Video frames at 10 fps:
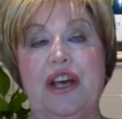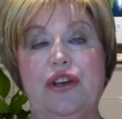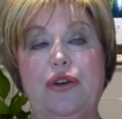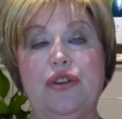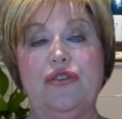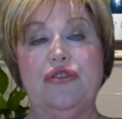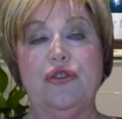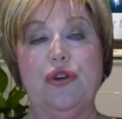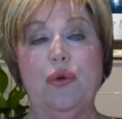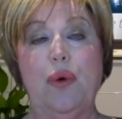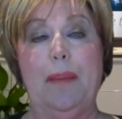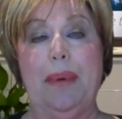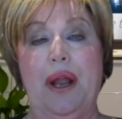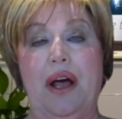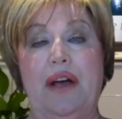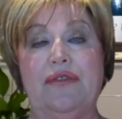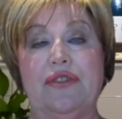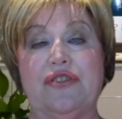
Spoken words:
you can still apply for a